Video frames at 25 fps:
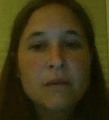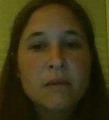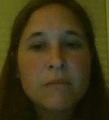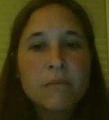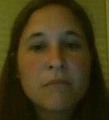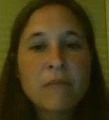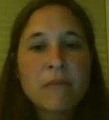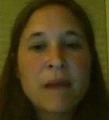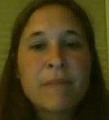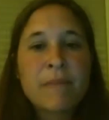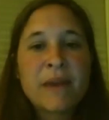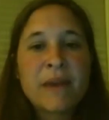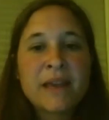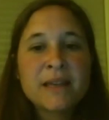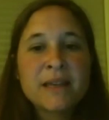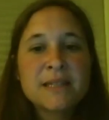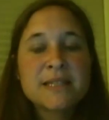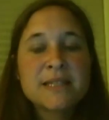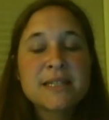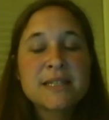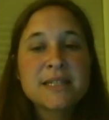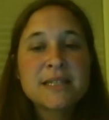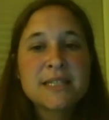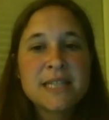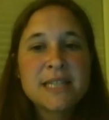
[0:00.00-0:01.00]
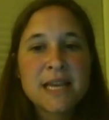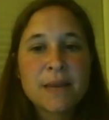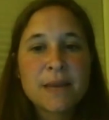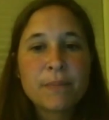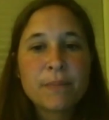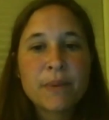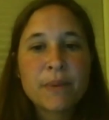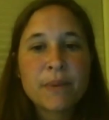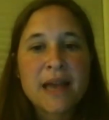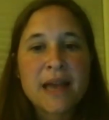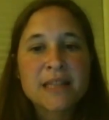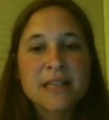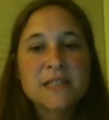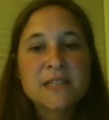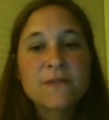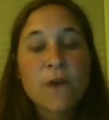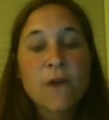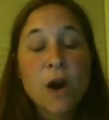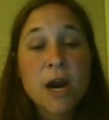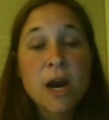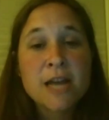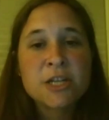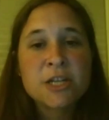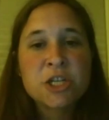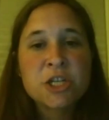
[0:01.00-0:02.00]
My biggest tip as
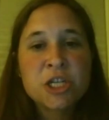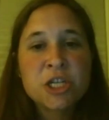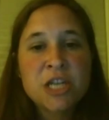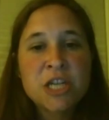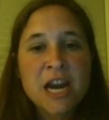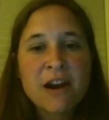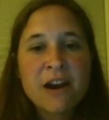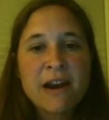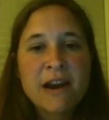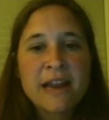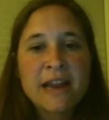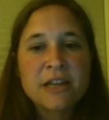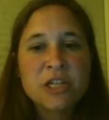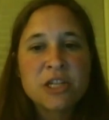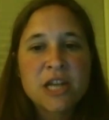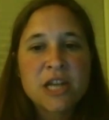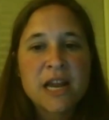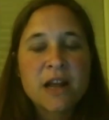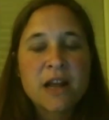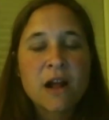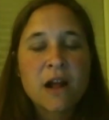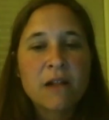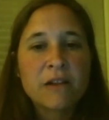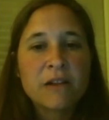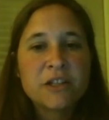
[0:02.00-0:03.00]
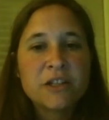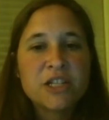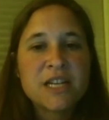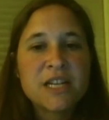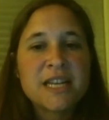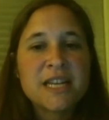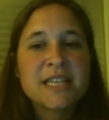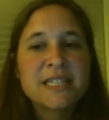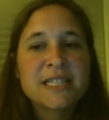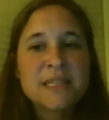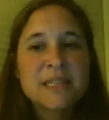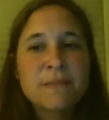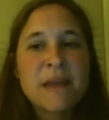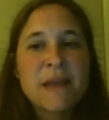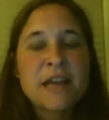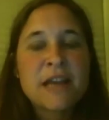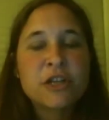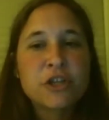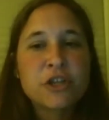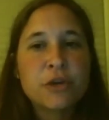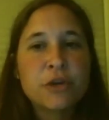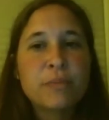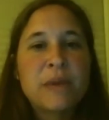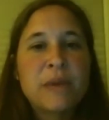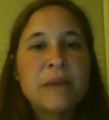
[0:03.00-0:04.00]
far as sharing Shakeology is to make
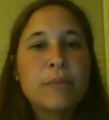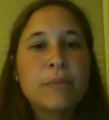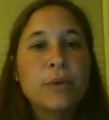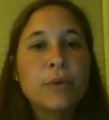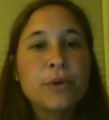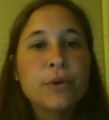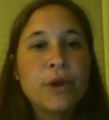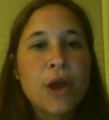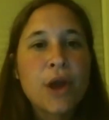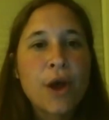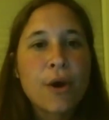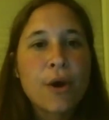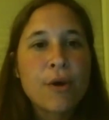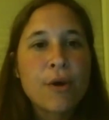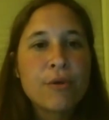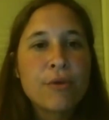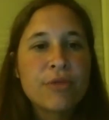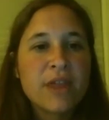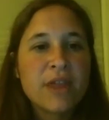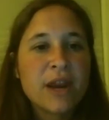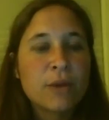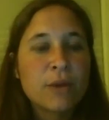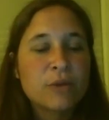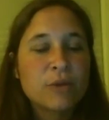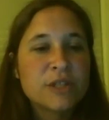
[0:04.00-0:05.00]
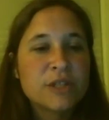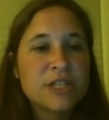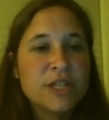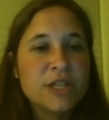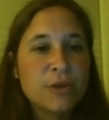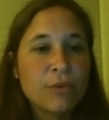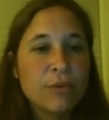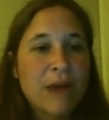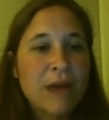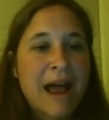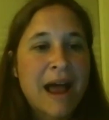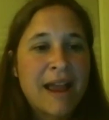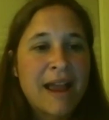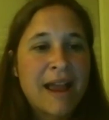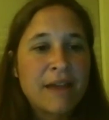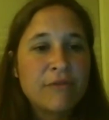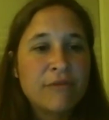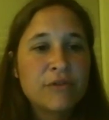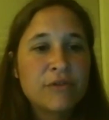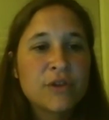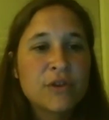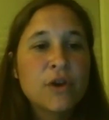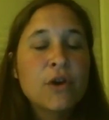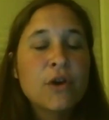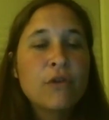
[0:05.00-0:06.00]
sure people know that it was
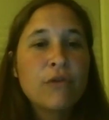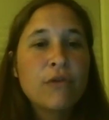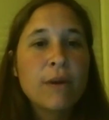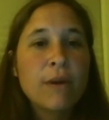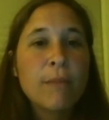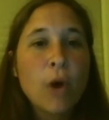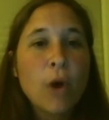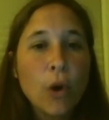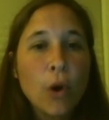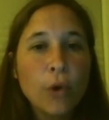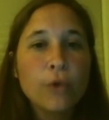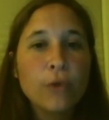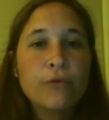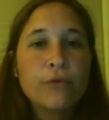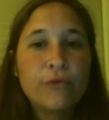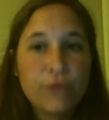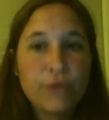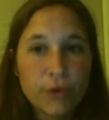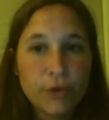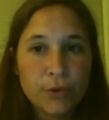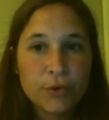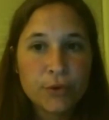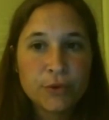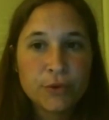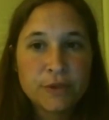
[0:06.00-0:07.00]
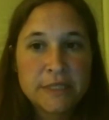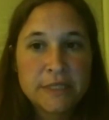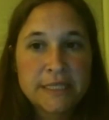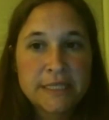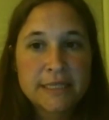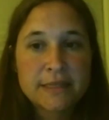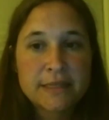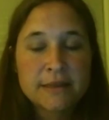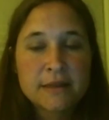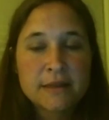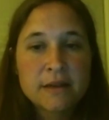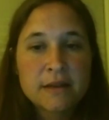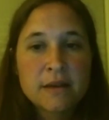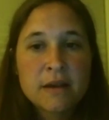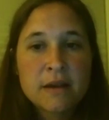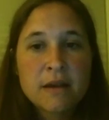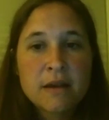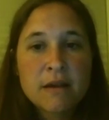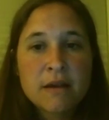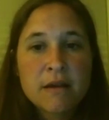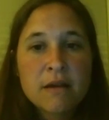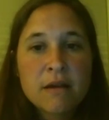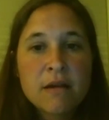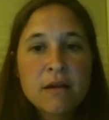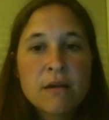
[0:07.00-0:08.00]
derived from whole foods,
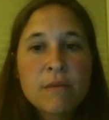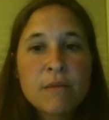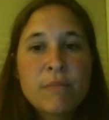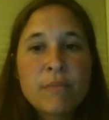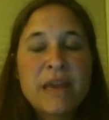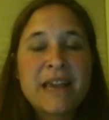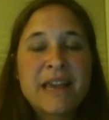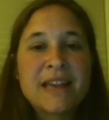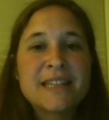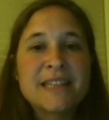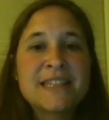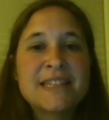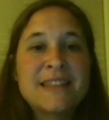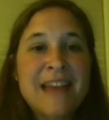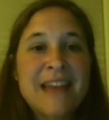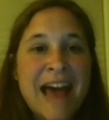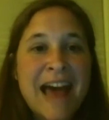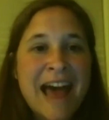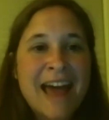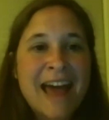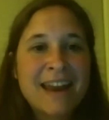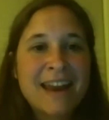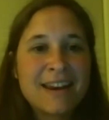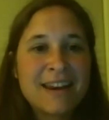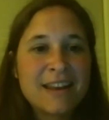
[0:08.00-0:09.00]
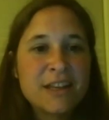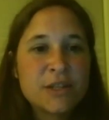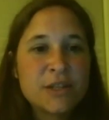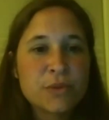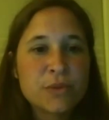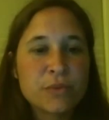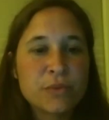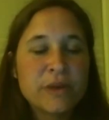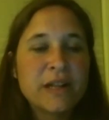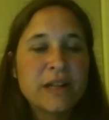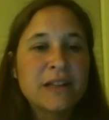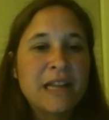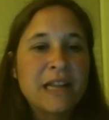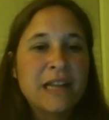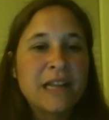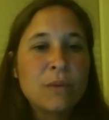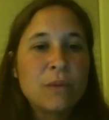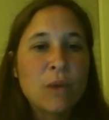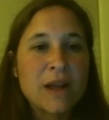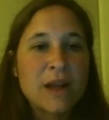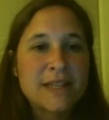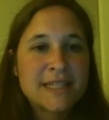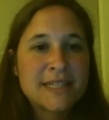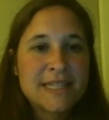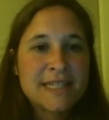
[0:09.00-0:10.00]
because that is really
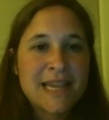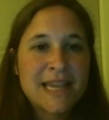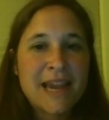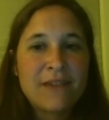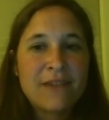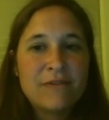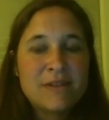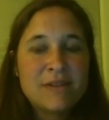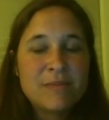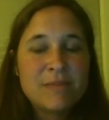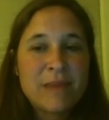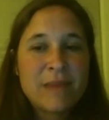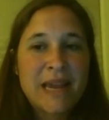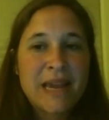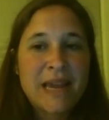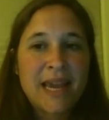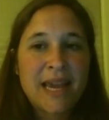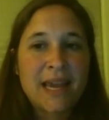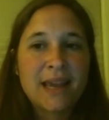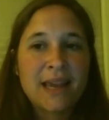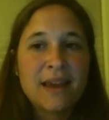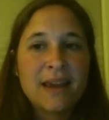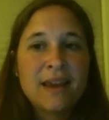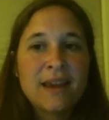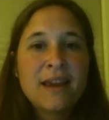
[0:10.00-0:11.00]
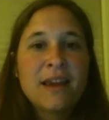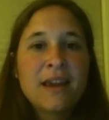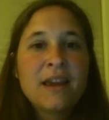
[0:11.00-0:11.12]
what saved me.